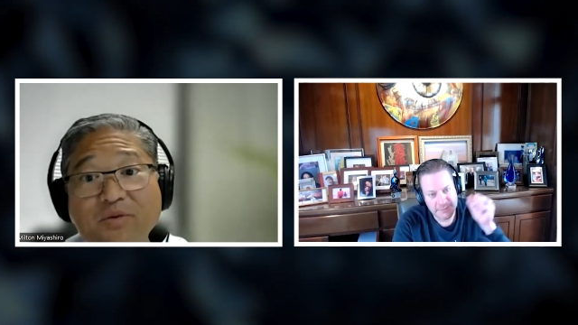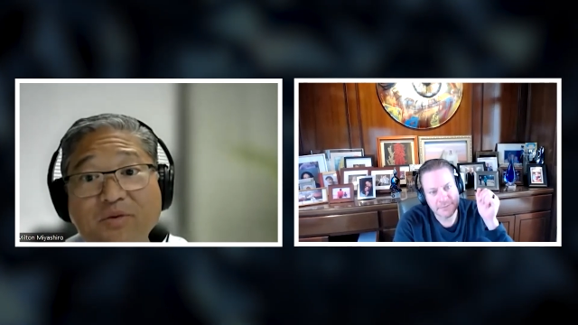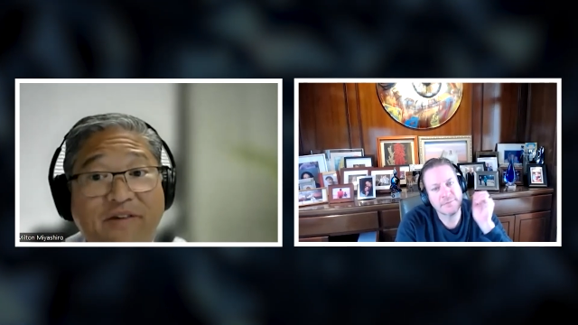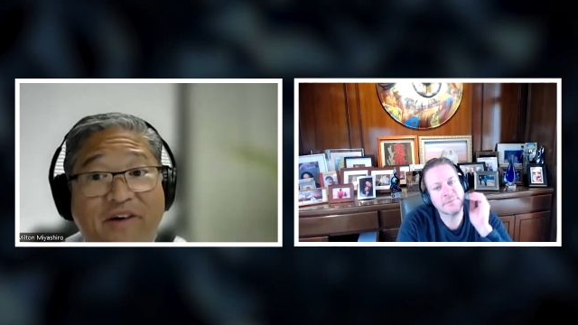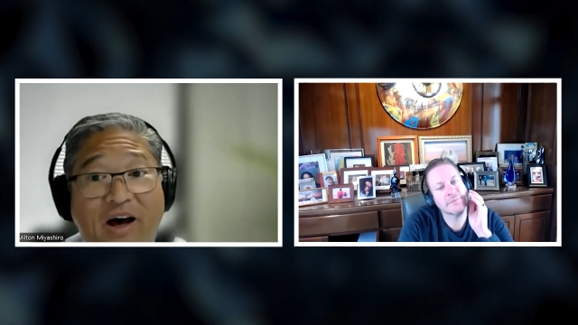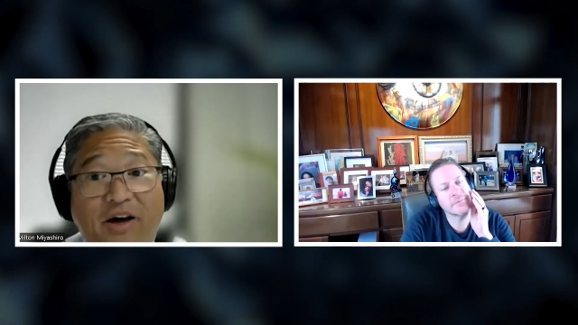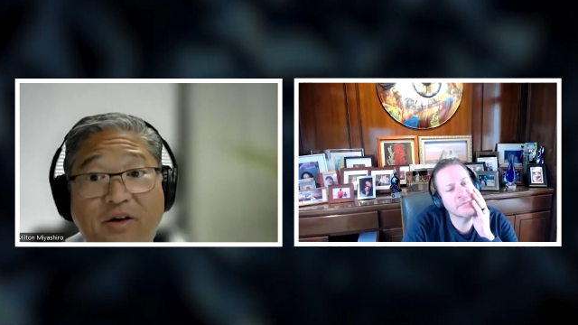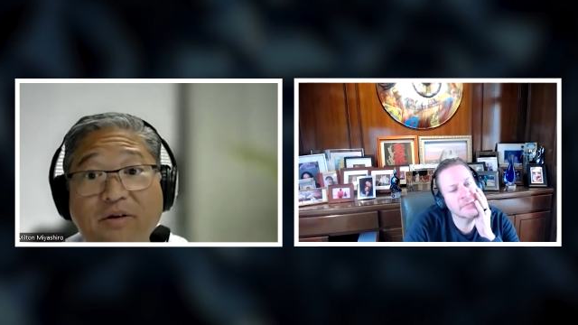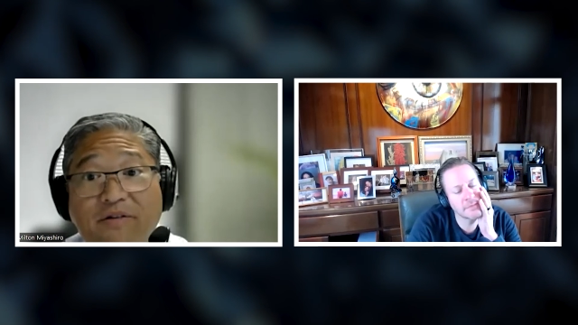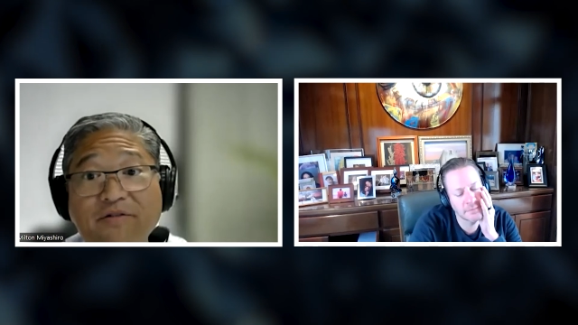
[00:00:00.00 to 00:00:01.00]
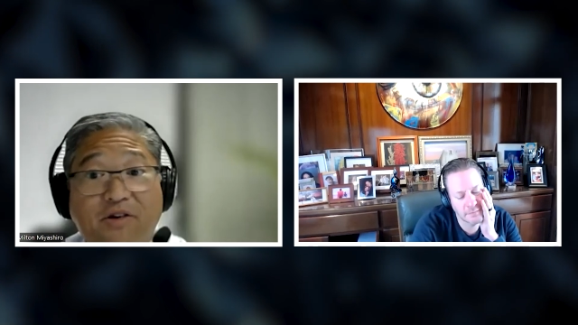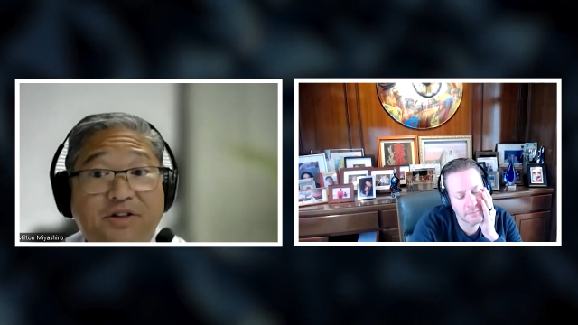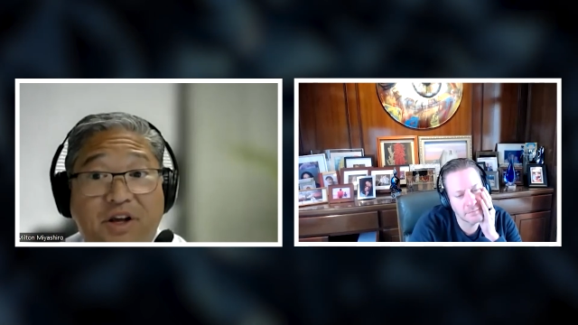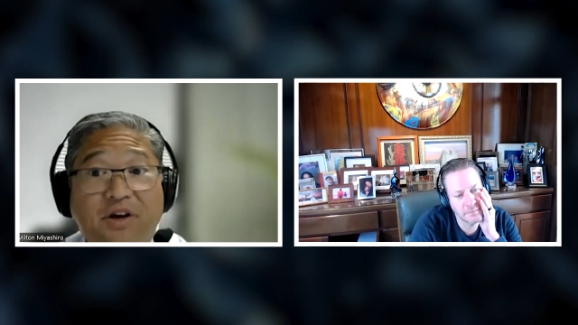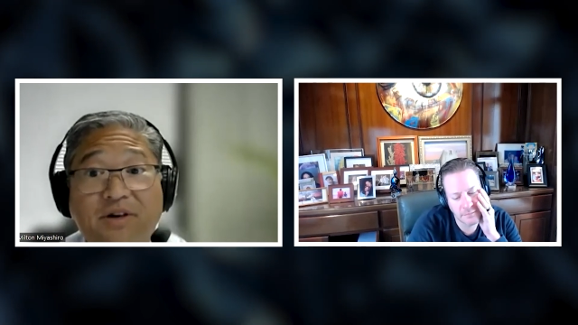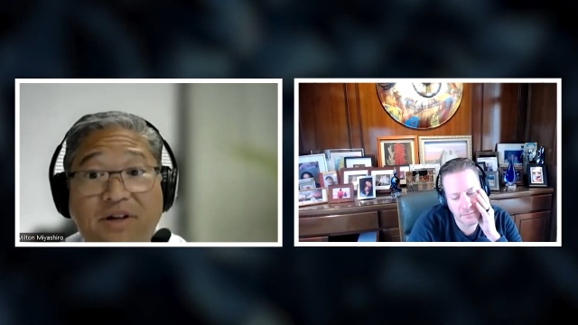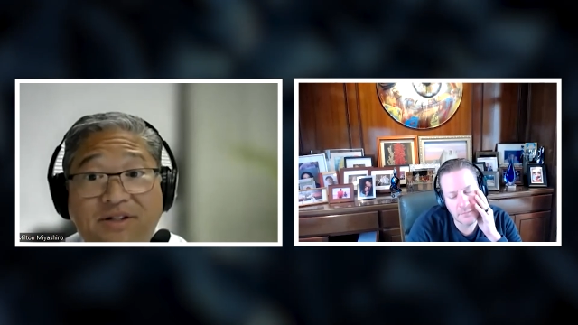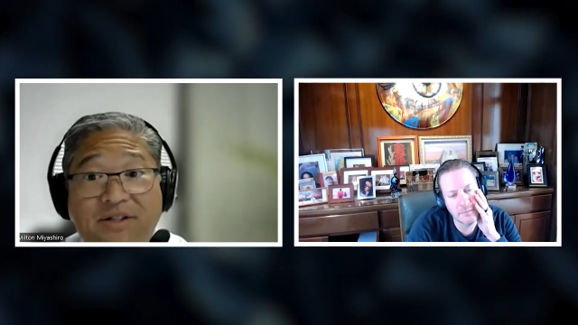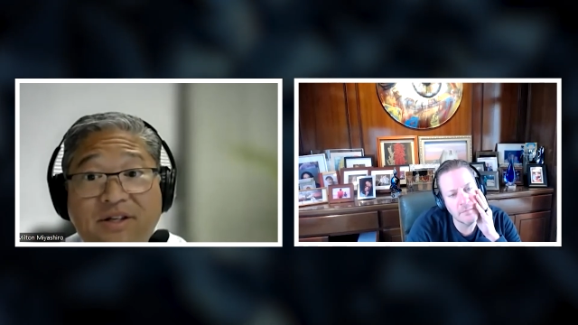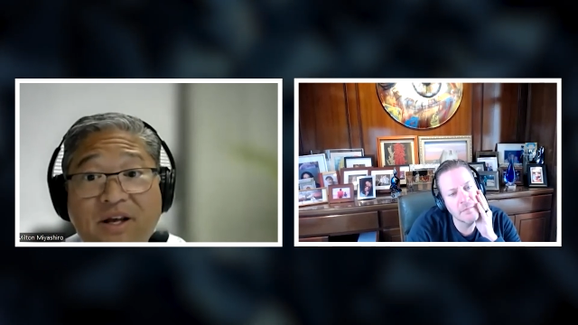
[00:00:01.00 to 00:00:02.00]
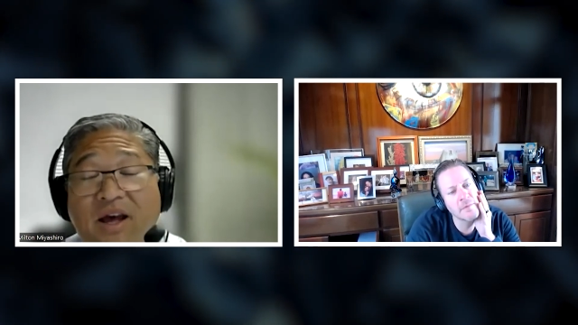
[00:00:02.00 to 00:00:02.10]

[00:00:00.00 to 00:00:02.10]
Speaker 1: with the value of their securities.